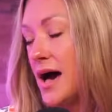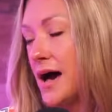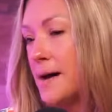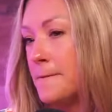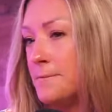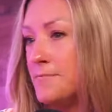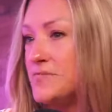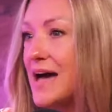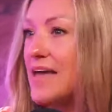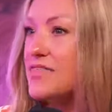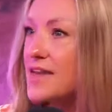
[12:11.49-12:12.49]
Um,
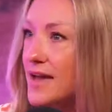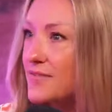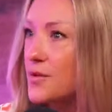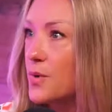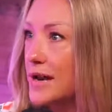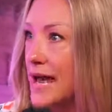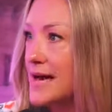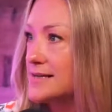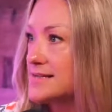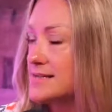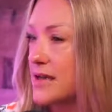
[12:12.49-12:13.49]
I think everyone
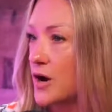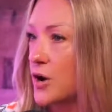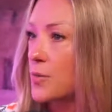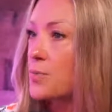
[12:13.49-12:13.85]
has their